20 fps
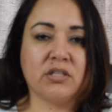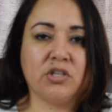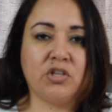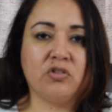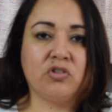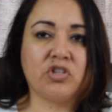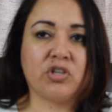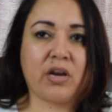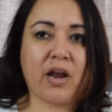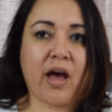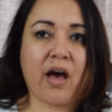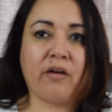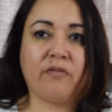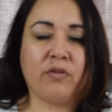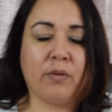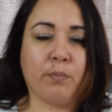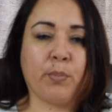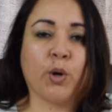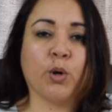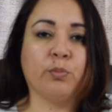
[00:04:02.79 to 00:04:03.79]
You should have
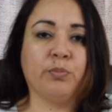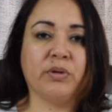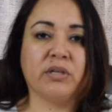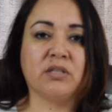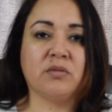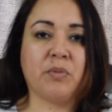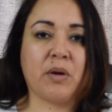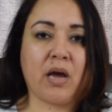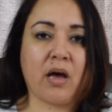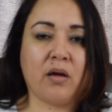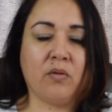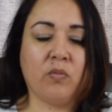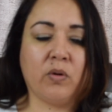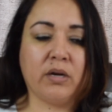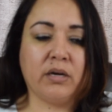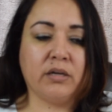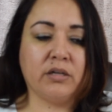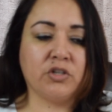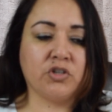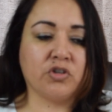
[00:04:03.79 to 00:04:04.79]
a purpose behind
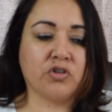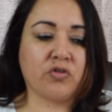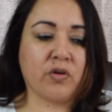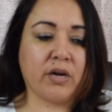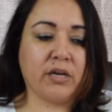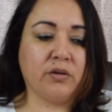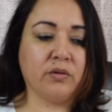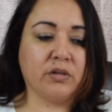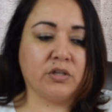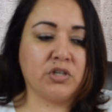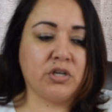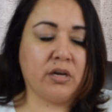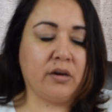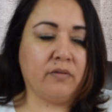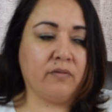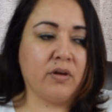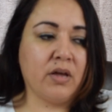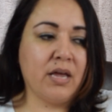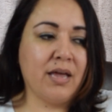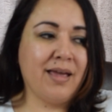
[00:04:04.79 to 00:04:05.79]
what it is you're trying to
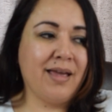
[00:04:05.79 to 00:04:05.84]
achieve.